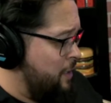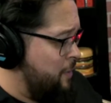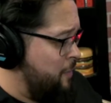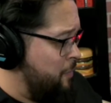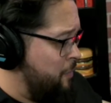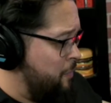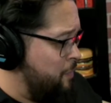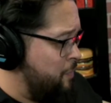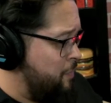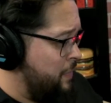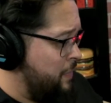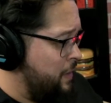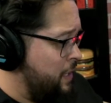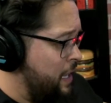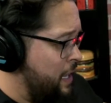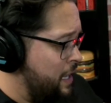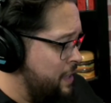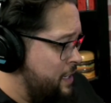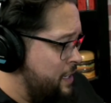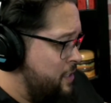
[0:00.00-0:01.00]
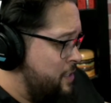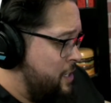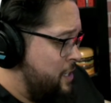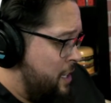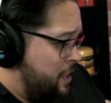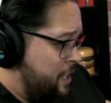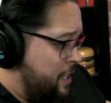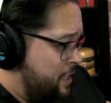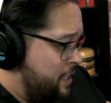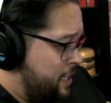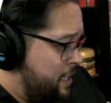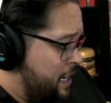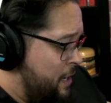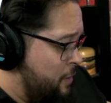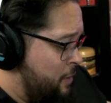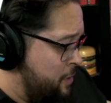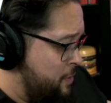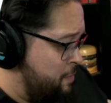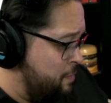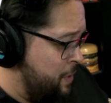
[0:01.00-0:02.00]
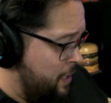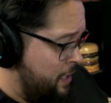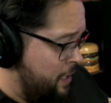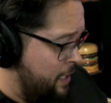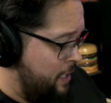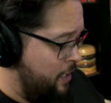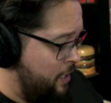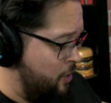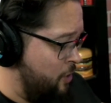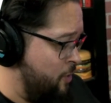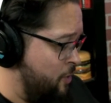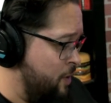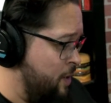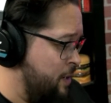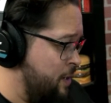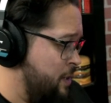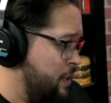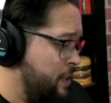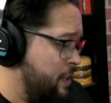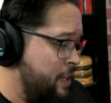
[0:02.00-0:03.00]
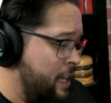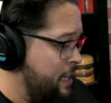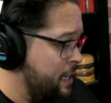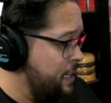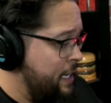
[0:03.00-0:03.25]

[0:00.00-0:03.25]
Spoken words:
There's nothing that I would be like, oh,